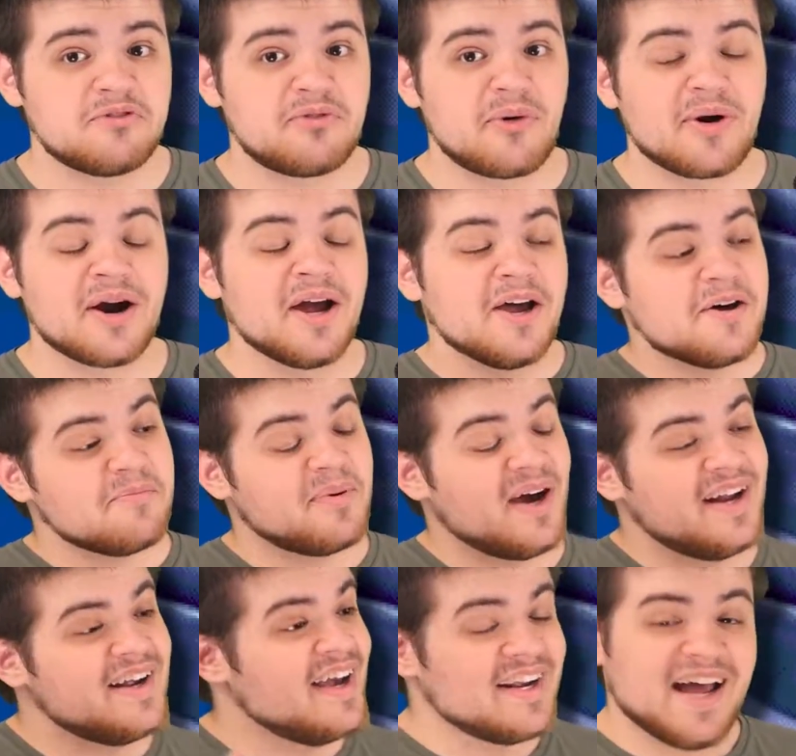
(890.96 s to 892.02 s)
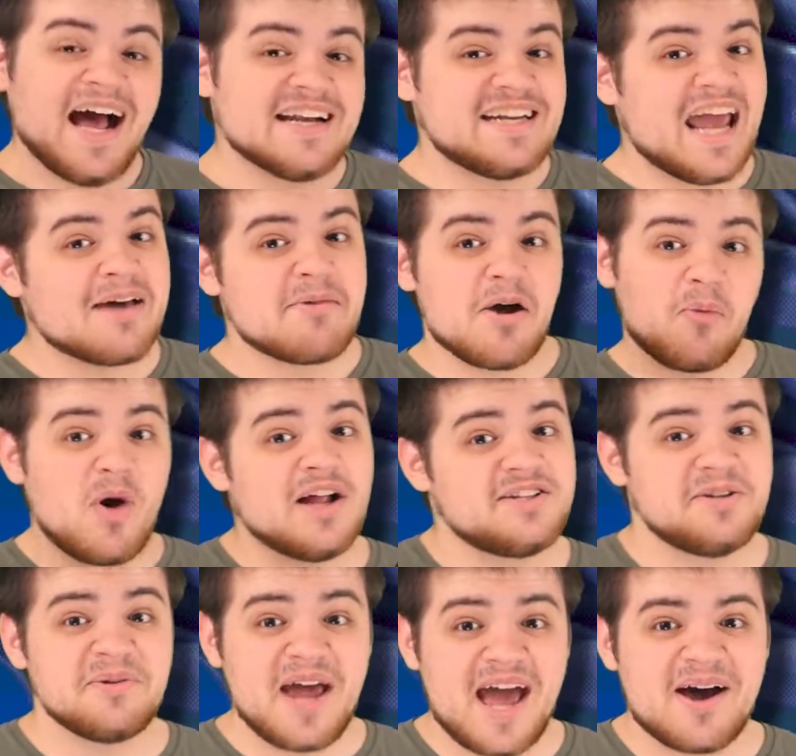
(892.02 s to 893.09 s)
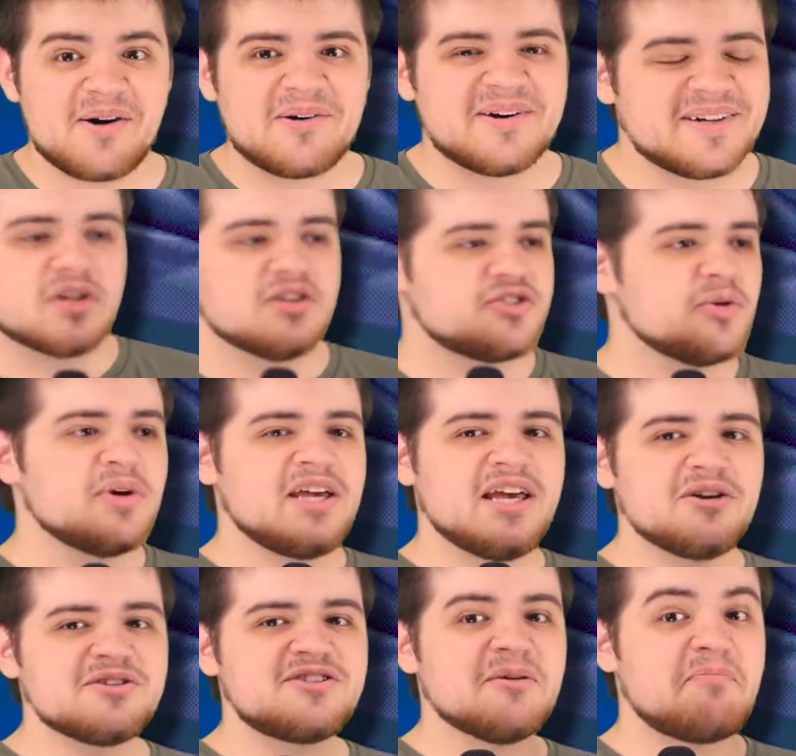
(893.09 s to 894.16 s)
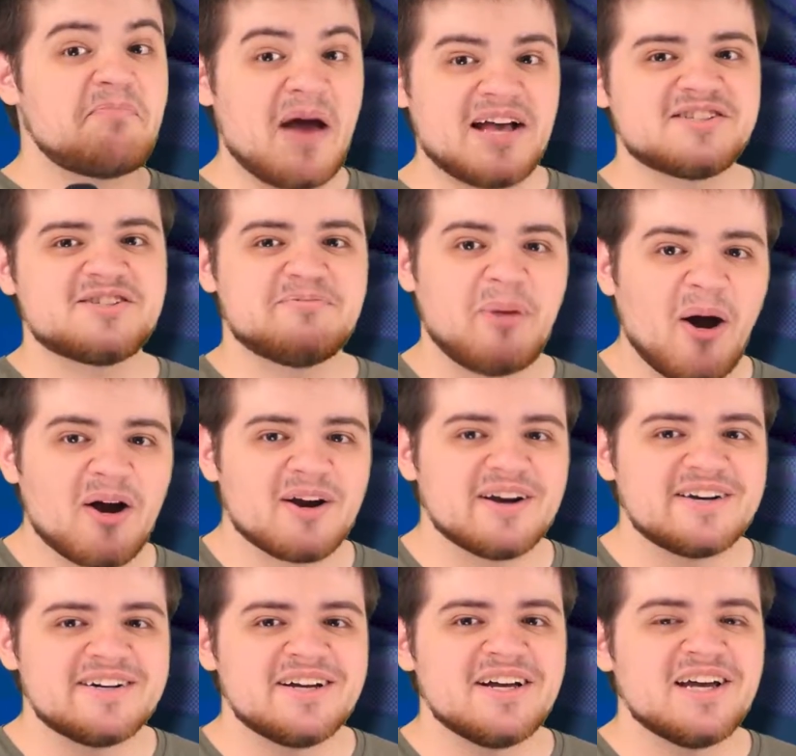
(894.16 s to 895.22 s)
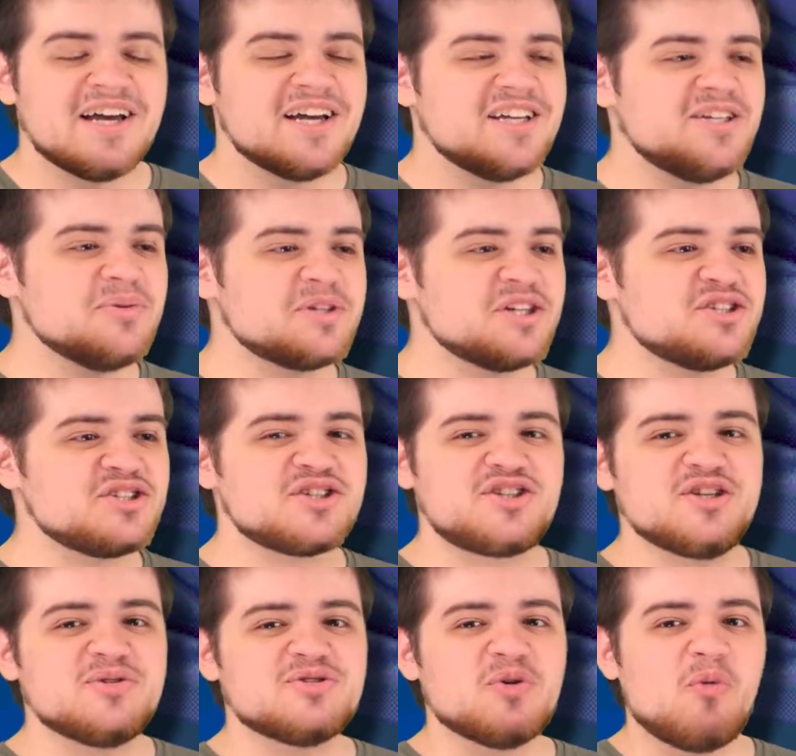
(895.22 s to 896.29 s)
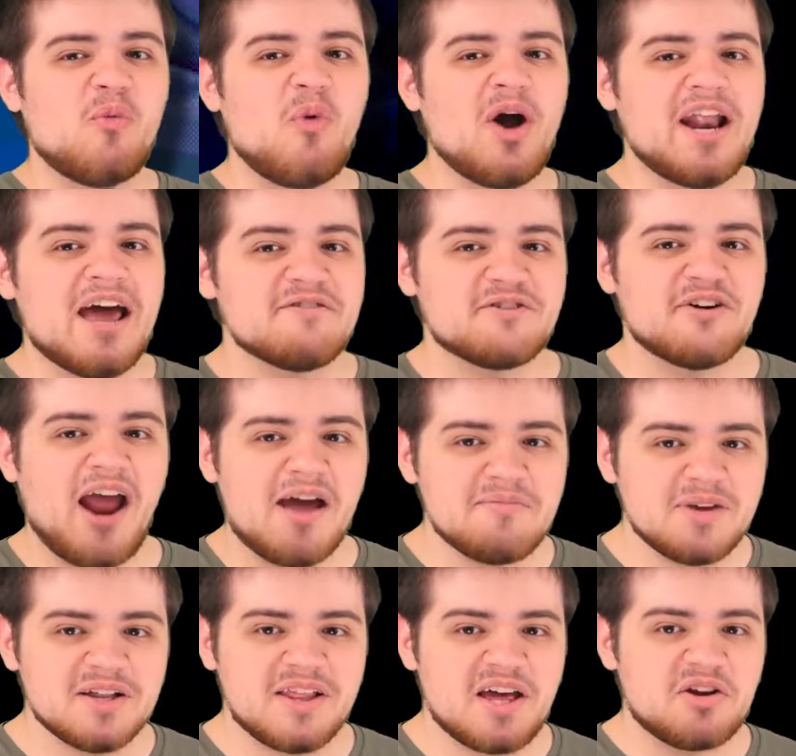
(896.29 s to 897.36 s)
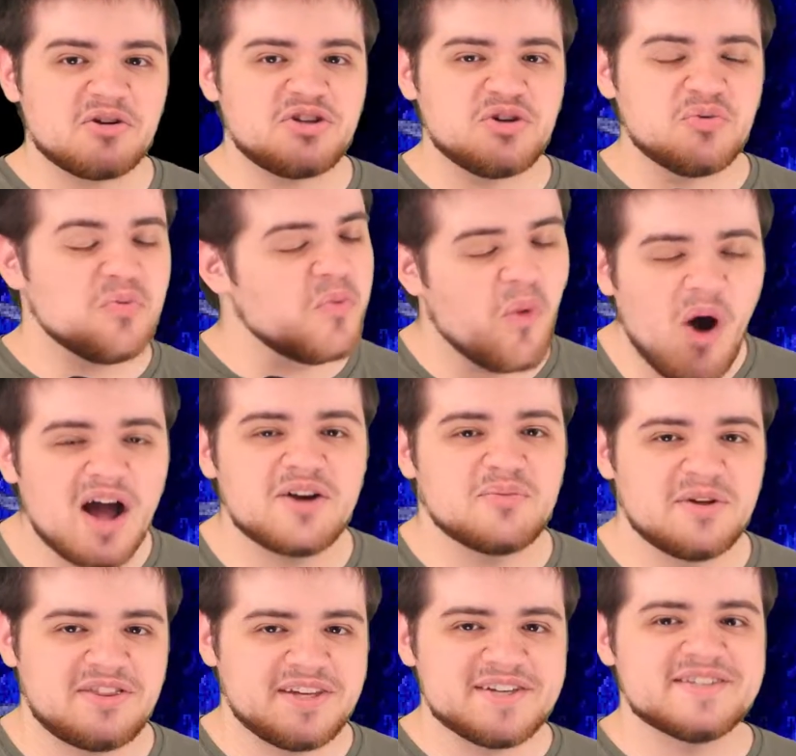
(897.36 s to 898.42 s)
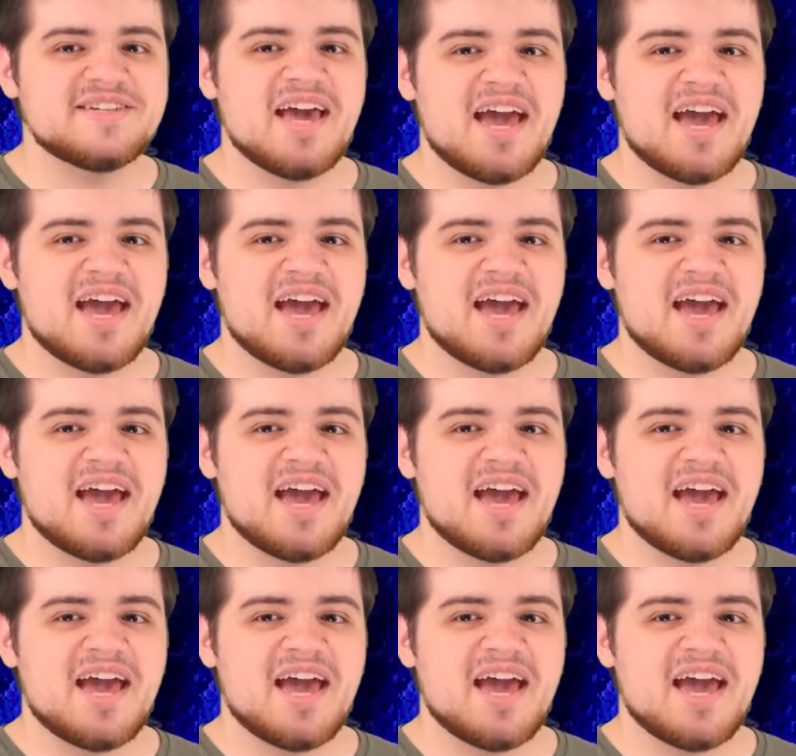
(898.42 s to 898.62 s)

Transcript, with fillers: before, but goddamn, I want to now. So here's the best part. You can just use whatever emulator you want with these